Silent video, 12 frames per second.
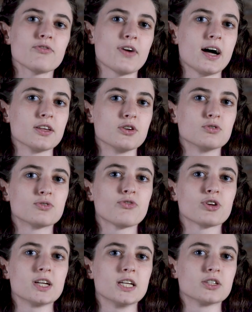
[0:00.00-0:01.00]
values
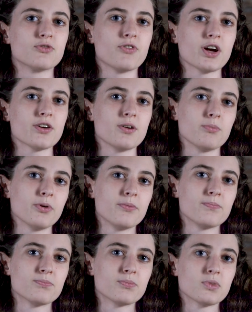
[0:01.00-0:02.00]
for each
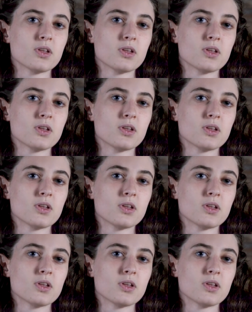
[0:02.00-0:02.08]
variable.